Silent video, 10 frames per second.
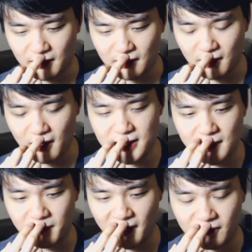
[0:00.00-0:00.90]

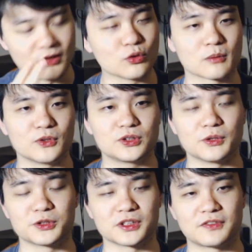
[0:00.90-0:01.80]
concept of the normal
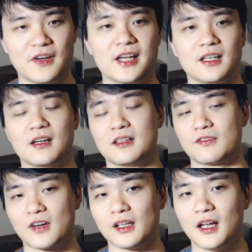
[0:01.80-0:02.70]
soldiers fighting on the
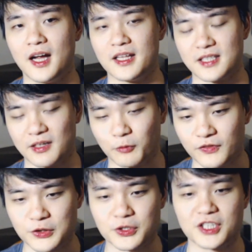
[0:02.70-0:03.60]
front lines and
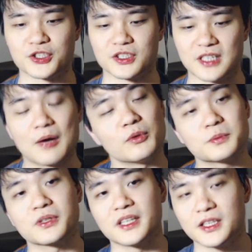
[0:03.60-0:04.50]
within trenches. That was
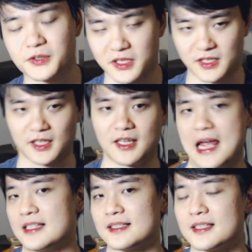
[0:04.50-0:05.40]
pretty interesting, and
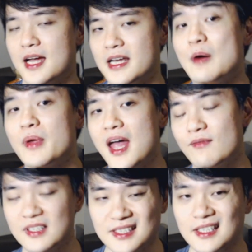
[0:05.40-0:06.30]
that's a side that we
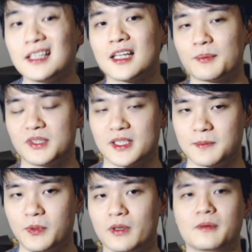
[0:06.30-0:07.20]
haven't seen up to this
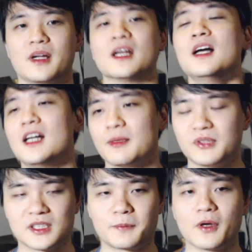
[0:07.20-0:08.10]
point, right? Up to
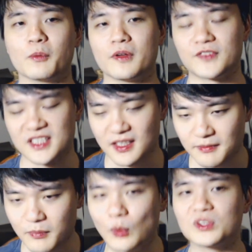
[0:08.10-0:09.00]
this point, we've
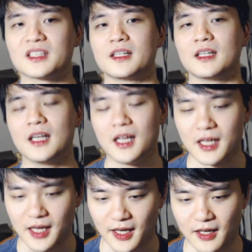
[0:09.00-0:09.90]
seen mostly
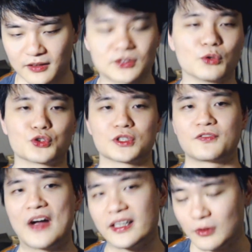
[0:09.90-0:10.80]
soldiers
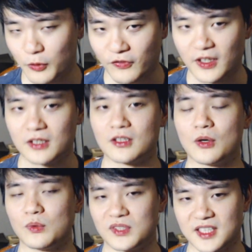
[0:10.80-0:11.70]
fighting within
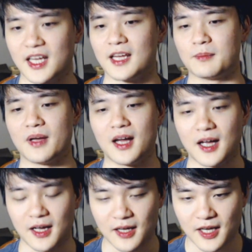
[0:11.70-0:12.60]
those same
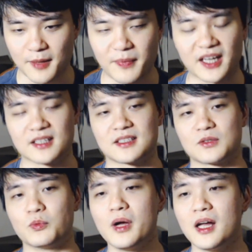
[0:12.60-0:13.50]
mechas
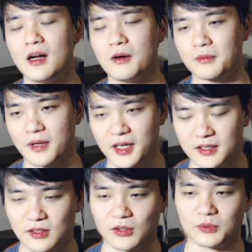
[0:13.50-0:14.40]
as well, right?
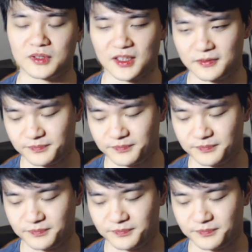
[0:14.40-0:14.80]
Those